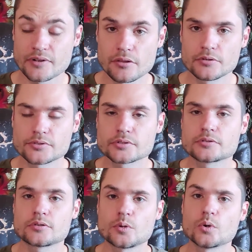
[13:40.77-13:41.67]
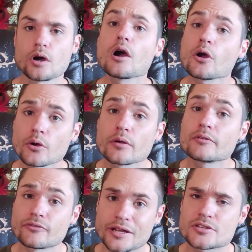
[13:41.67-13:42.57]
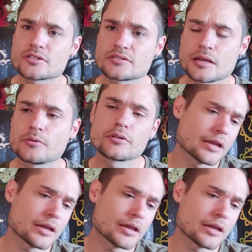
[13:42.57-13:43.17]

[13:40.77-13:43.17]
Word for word: others who are financially stable.